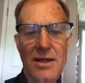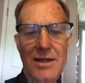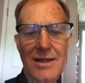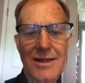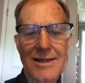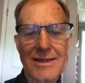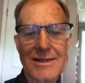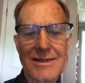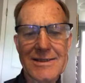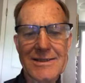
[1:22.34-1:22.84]

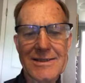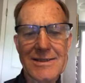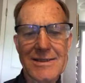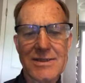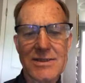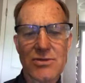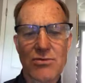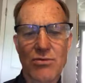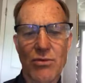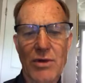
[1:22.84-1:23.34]

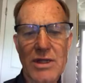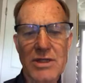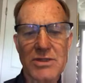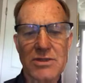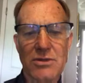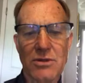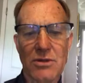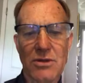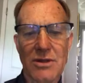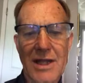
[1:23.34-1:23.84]
leases,
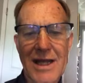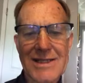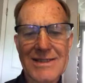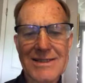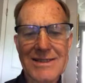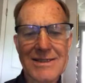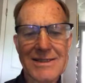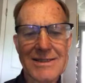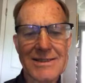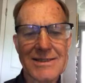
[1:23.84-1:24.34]
rental,
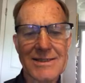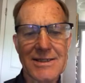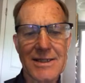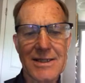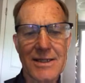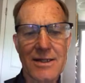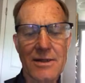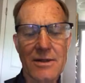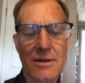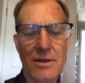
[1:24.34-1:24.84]

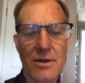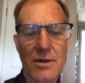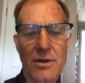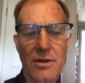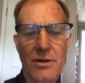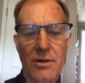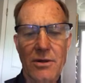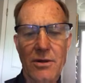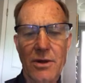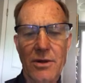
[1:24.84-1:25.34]
licensing,
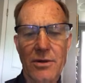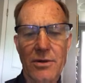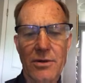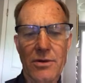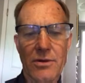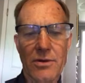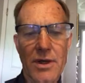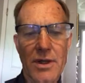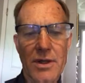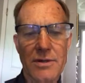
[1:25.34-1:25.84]
or
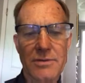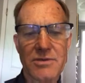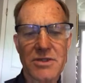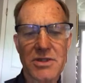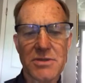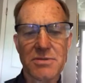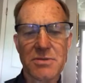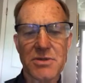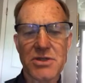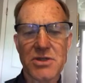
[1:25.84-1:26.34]
other
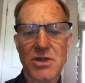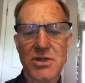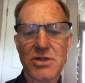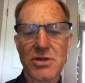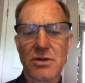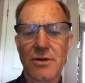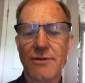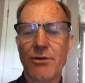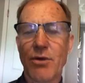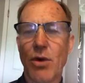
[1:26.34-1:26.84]

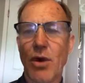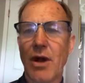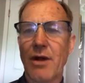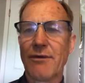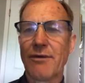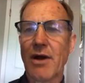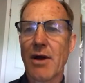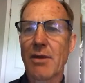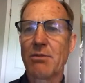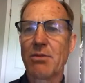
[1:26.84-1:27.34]
disposition of
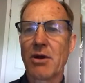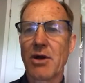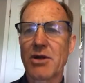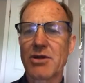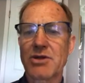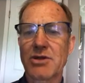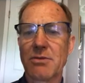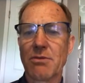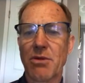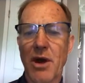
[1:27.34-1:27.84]
qualified
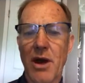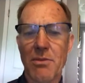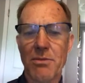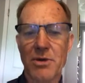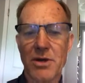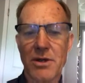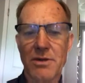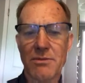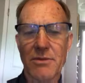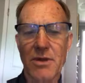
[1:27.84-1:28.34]
production
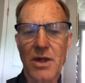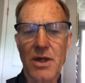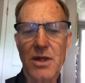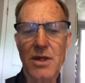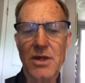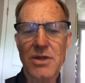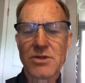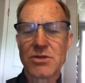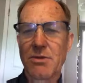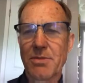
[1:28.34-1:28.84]
property.
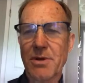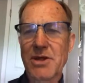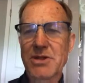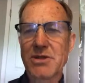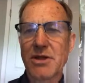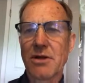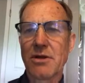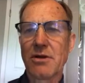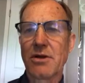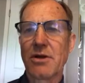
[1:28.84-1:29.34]
So
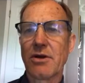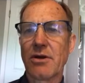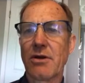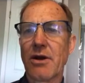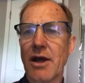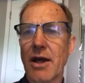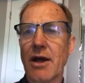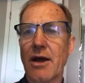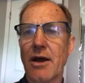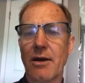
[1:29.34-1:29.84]
basically
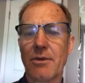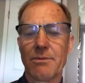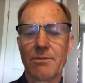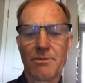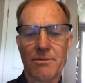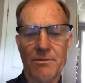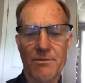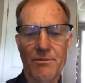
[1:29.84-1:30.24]
your income